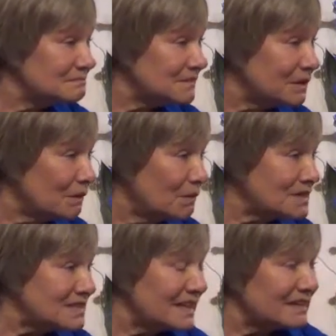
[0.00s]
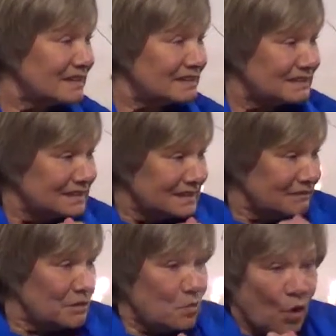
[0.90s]
You know, it's like the
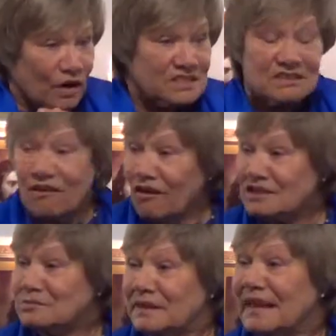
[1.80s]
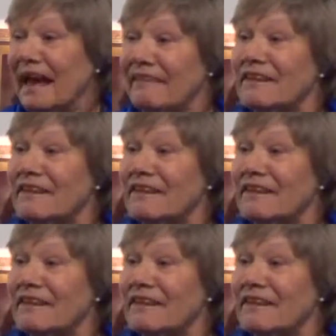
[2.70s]
rewards cards we get,